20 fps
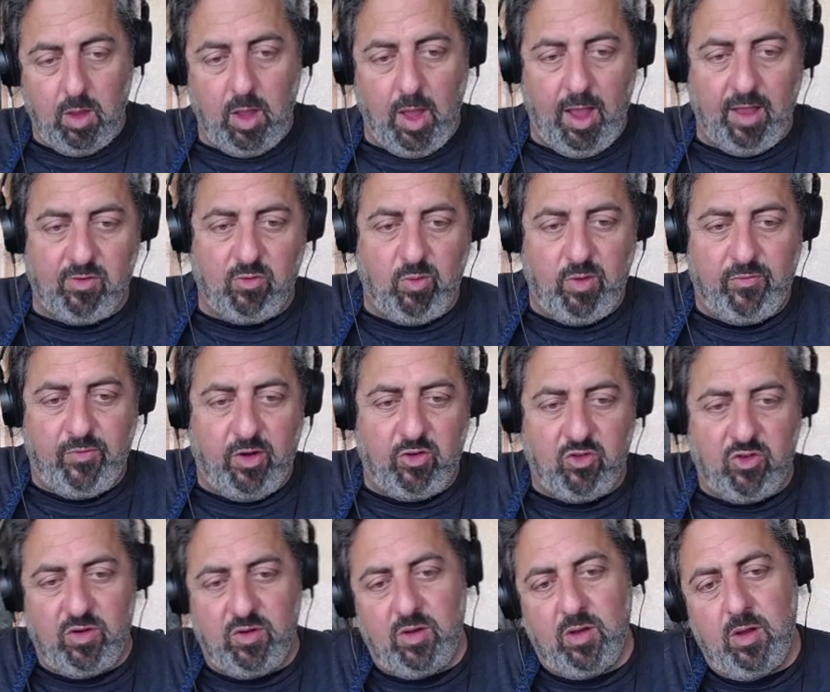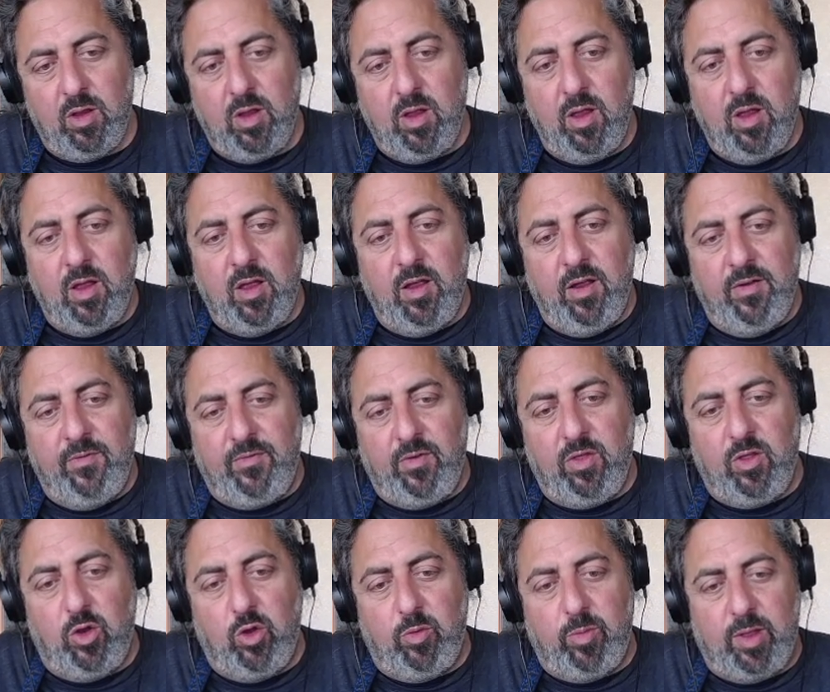as a refresher for
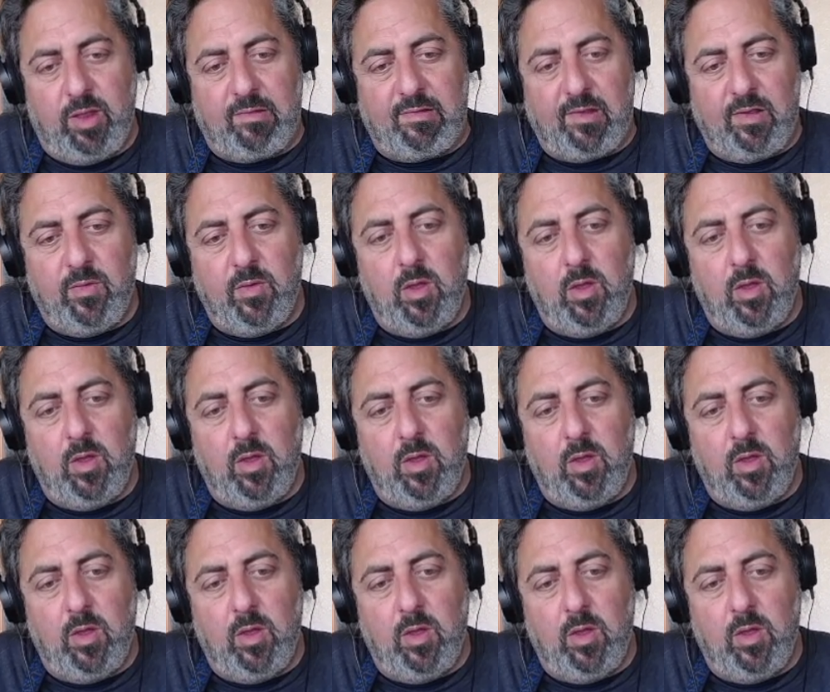the newbies.